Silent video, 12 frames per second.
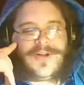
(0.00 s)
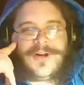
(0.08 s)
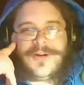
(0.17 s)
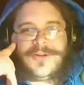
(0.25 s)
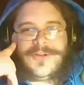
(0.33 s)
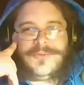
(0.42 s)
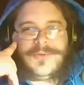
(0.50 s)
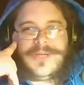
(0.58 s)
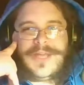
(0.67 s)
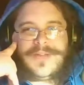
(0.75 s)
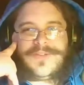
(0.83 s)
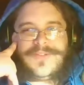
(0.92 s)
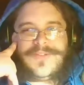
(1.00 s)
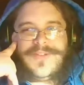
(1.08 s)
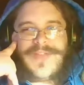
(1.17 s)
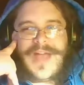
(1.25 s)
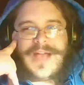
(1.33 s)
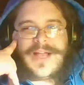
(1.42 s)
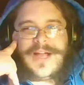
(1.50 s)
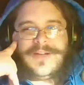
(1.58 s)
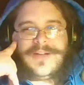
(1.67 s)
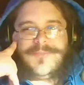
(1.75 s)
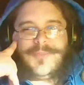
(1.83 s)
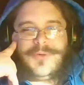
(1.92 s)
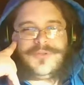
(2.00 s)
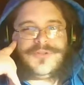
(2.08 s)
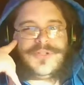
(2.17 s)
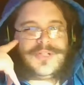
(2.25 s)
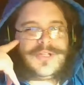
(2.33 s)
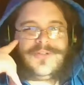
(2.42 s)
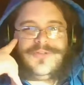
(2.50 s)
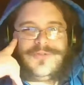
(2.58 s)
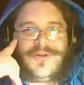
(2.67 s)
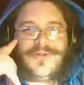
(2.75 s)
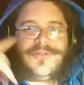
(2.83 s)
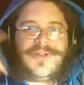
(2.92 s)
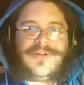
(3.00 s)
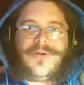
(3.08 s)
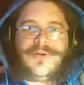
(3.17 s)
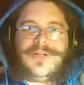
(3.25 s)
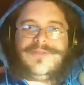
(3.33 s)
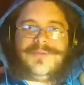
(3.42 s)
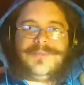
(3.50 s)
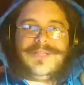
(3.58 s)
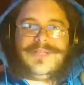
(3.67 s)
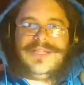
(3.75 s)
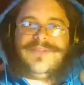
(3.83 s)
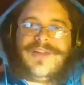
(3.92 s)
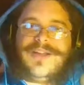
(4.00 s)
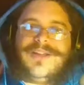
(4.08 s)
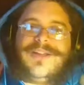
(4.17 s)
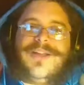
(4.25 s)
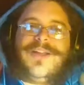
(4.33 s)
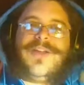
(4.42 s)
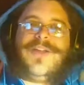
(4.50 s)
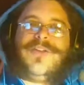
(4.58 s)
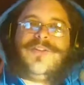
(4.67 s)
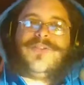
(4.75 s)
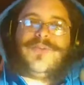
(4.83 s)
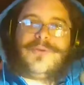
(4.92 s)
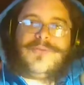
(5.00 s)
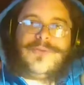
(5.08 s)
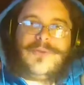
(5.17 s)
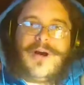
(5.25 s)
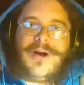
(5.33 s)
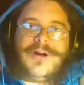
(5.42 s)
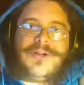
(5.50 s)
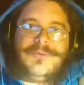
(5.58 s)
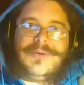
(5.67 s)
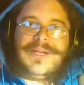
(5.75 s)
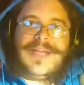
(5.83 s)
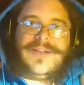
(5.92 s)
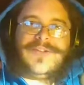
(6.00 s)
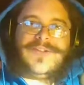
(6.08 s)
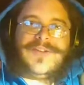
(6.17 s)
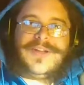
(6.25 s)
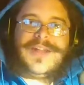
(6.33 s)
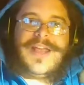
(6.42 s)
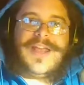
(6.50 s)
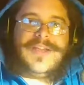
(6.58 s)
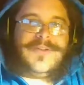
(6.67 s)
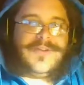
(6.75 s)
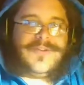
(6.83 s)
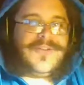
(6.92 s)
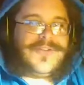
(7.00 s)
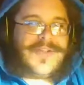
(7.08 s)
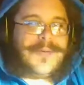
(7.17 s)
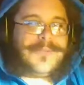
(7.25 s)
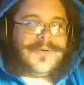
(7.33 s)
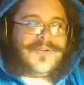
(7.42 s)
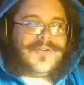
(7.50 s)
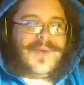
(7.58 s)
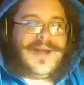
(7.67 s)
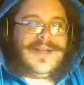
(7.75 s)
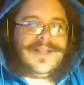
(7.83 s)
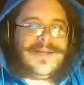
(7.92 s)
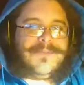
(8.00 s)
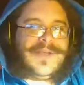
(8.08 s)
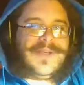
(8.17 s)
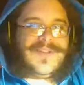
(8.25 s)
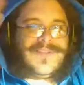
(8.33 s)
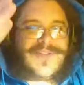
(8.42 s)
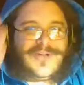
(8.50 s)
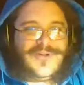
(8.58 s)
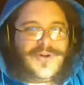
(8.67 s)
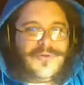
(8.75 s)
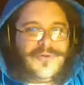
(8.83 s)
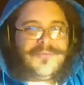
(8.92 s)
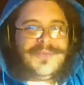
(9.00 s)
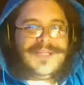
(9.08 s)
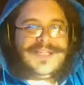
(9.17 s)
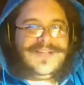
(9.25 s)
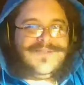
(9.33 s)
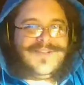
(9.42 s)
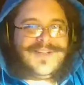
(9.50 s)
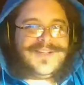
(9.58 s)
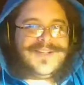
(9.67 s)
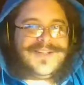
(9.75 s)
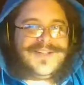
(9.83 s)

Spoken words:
to argue against that kind of bullshit because they don't even believe it. So if you argue against it, you're still not persuading them because they don't believe it.